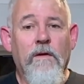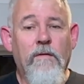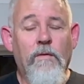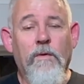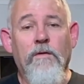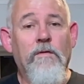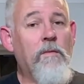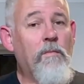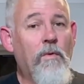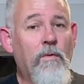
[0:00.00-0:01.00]
If you want to see
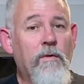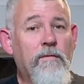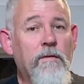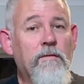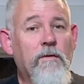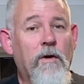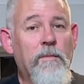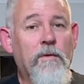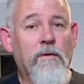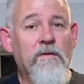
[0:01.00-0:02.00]
more of this type
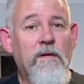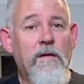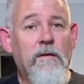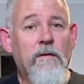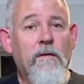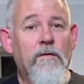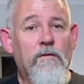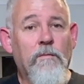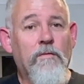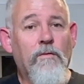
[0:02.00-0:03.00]
of content,
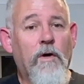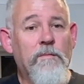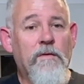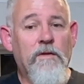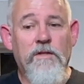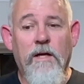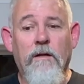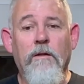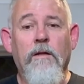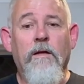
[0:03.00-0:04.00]
subscribe to the
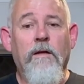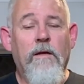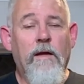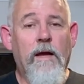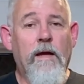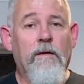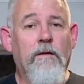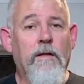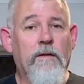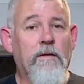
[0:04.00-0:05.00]
channel and
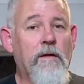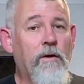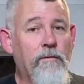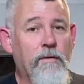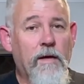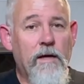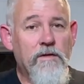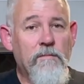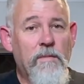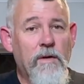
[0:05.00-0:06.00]
click the
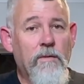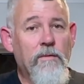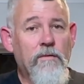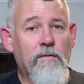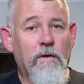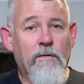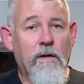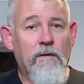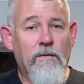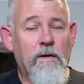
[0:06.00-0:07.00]
notification bell so
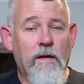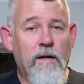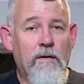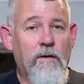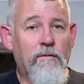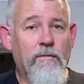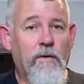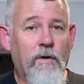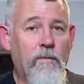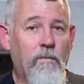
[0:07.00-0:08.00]
that you get
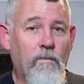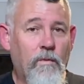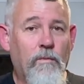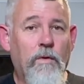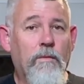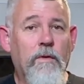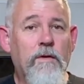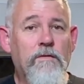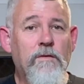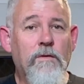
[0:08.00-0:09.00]
notified when we
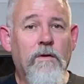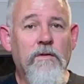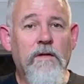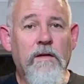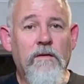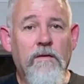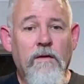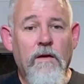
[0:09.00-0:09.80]
release new content.